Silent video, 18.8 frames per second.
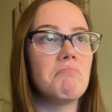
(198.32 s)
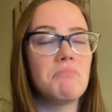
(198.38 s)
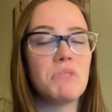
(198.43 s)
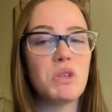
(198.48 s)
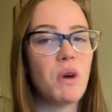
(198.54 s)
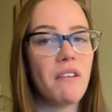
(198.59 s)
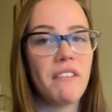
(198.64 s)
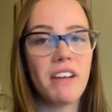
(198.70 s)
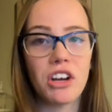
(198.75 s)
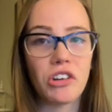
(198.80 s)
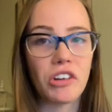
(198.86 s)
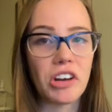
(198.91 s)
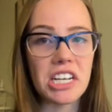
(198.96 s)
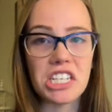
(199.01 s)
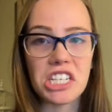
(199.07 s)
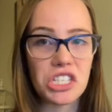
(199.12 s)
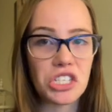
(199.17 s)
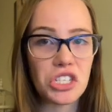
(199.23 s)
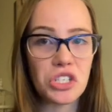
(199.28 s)
$1,200
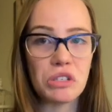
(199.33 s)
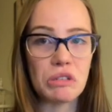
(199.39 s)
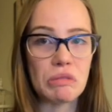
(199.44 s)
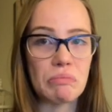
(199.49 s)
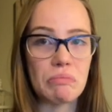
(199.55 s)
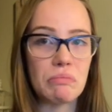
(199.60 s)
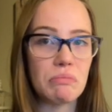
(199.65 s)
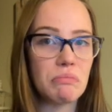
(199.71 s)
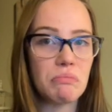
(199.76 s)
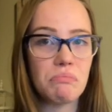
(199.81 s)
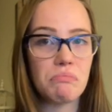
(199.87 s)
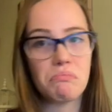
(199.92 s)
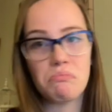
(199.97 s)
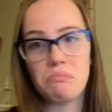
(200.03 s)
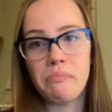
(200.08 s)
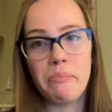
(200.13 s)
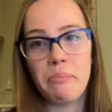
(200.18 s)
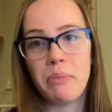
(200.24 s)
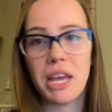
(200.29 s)
just
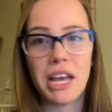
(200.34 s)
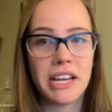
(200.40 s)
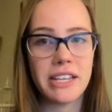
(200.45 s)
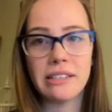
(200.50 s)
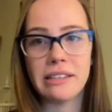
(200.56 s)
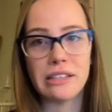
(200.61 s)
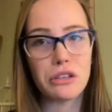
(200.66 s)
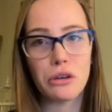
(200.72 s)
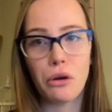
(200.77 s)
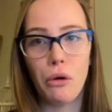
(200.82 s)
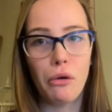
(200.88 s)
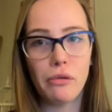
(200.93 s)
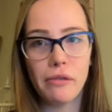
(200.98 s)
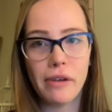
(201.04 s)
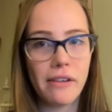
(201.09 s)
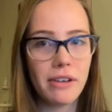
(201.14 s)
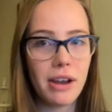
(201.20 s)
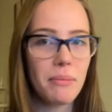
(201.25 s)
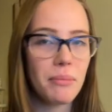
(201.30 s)
because it's a whole
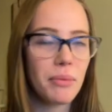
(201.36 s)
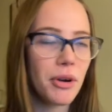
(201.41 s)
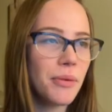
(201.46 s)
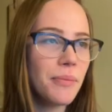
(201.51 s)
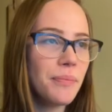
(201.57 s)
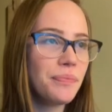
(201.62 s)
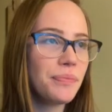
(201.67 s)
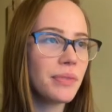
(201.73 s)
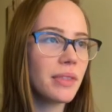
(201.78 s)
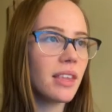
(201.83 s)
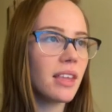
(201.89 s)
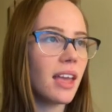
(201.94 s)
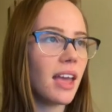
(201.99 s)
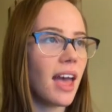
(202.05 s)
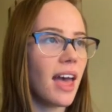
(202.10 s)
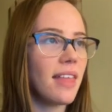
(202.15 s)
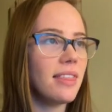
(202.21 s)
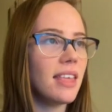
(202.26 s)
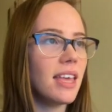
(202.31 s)
round number.
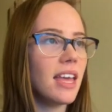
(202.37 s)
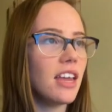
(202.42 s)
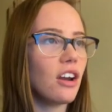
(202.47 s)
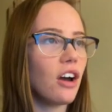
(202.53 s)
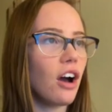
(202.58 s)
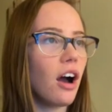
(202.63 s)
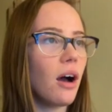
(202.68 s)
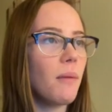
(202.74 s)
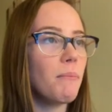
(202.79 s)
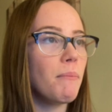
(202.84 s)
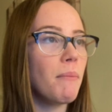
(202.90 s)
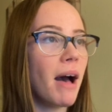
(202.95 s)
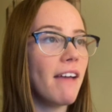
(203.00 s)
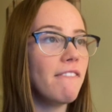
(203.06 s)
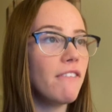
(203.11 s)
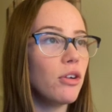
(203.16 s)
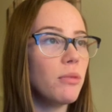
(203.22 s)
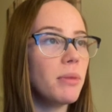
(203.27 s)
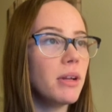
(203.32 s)
And then my
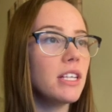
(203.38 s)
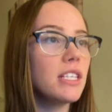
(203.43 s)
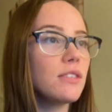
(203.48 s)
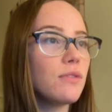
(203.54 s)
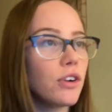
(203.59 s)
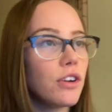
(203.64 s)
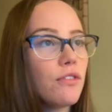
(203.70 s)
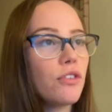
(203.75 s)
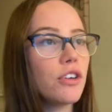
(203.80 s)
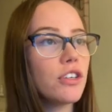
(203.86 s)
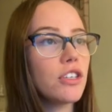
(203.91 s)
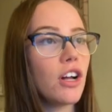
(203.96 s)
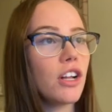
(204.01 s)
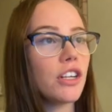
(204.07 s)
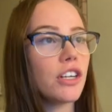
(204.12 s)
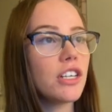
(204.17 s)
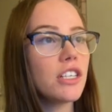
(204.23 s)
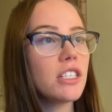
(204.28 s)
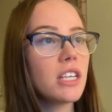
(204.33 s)
phone bill is
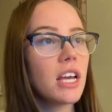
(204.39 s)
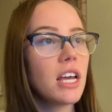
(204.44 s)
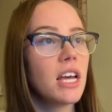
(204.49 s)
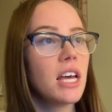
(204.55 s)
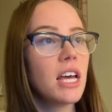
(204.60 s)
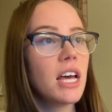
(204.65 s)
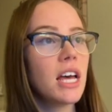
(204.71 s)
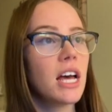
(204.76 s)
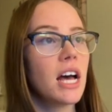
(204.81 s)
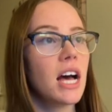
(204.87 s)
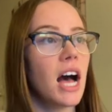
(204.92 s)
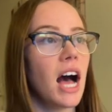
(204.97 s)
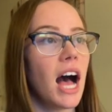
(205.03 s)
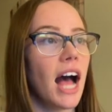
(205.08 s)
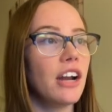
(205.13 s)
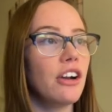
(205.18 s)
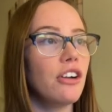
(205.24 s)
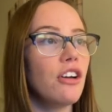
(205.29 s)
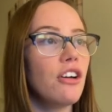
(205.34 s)
$44.
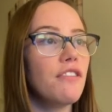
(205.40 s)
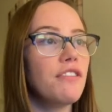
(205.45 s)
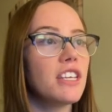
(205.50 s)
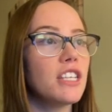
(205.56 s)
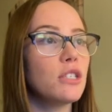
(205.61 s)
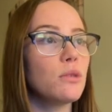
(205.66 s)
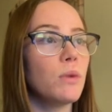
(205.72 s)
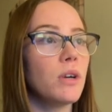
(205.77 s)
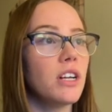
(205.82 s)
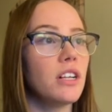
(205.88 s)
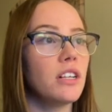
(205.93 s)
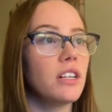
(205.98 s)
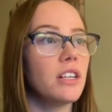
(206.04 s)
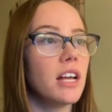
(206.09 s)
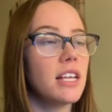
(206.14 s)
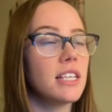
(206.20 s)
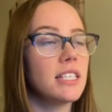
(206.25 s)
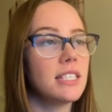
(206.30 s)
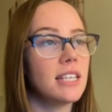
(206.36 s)
I don't know if this
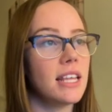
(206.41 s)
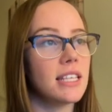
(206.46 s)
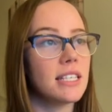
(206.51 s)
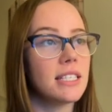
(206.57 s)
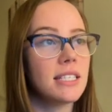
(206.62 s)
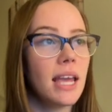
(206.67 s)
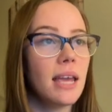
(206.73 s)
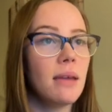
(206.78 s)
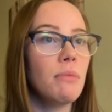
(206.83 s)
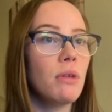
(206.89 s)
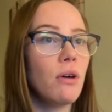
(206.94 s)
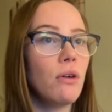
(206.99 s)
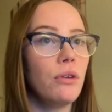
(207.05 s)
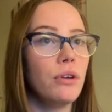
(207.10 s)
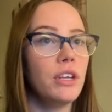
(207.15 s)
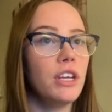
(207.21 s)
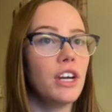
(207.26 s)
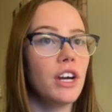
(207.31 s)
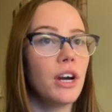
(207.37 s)
will stay the same the
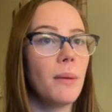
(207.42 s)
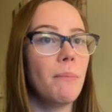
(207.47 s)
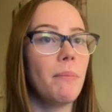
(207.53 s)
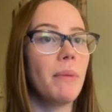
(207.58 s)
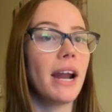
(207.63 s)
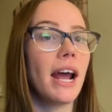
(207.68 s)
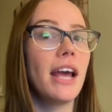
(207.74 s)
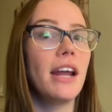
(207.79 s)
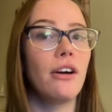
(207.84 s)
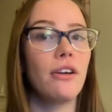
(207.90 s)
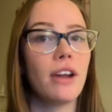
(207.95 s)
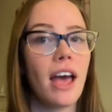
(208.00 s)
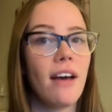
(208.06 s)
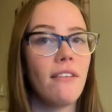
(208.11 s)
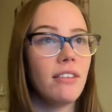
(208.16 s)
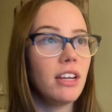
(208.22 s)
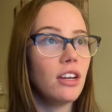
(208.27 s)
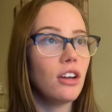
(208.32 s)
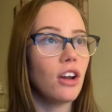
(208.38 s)
whole year, but I don't
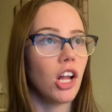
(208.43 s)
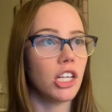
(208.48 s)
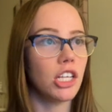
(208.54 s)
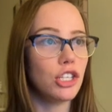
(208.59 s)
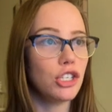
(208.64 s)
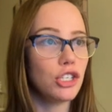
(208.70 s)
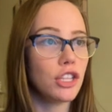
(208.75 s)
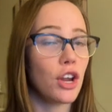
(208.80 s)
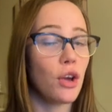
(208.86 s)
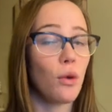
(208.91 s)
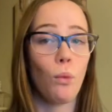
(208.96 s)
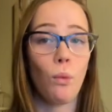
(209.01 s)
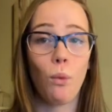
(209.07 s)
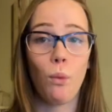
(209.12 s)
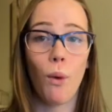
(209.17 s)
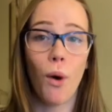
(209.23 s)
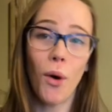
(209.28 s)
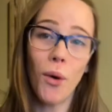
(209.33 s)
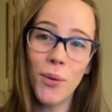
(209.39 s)
have any knowledge that it
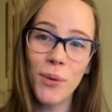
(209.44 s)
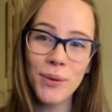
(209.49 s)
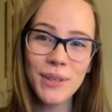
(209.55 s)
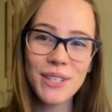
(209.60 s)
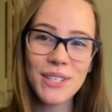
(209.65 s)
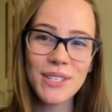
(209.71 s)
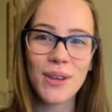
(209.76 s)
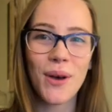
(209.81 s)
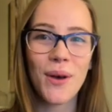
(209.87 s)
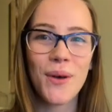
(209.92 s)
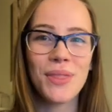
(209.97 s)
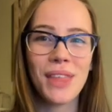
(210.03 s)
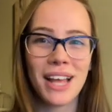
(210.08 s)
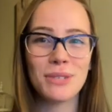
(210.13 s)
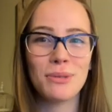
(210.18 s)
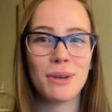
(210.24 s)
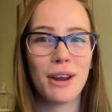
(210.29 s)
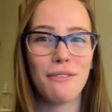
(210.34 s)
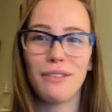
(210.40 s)
won't, so
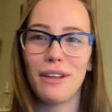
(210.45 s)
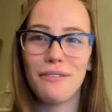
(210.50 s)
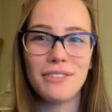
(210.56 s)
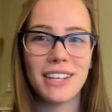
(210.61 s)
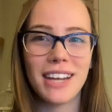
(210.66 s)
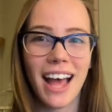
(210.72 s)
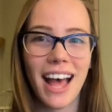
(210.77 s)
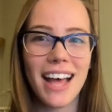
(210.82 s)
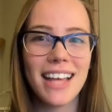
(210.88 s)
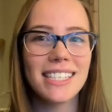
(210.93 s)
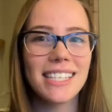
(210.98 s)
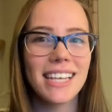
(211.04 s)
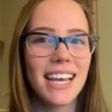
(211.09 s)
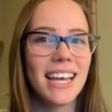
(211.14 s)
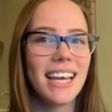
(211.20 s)
that's what I've left it as.